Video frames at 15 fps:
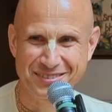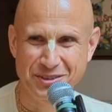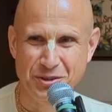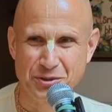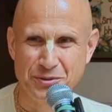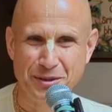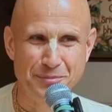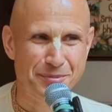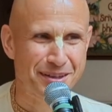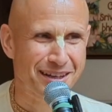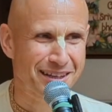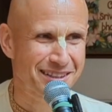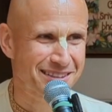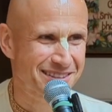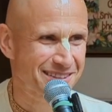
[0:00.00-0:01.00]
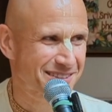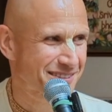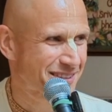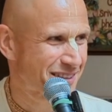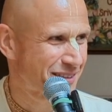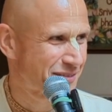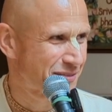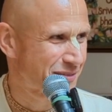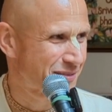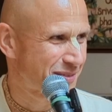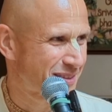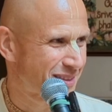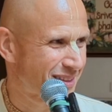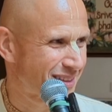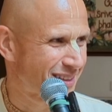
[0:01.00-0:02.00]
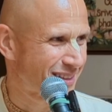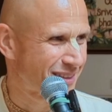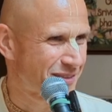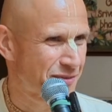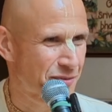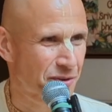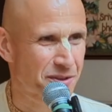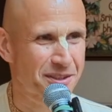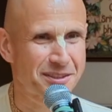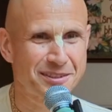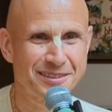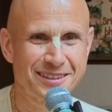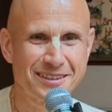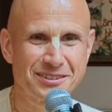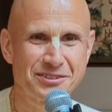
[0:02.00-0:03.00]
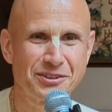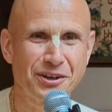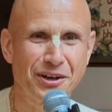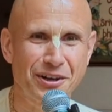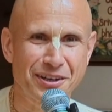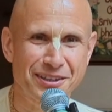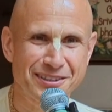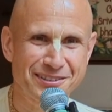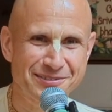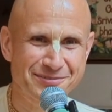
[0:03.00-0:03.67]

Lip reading: usual price, for this dog,